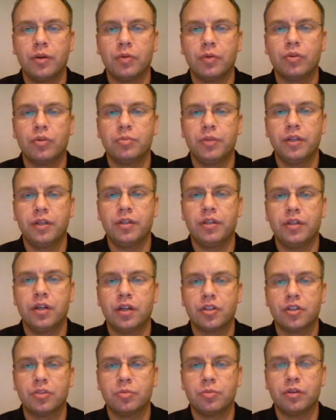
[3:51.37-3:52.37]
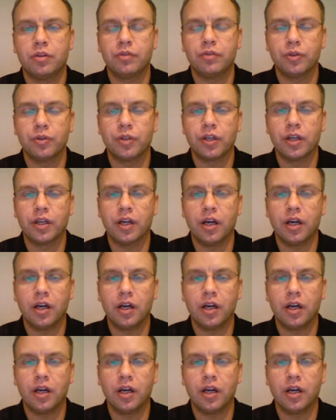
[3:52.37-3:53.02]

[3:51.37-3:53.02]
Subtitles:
It wouldn't be deductible. If you were to get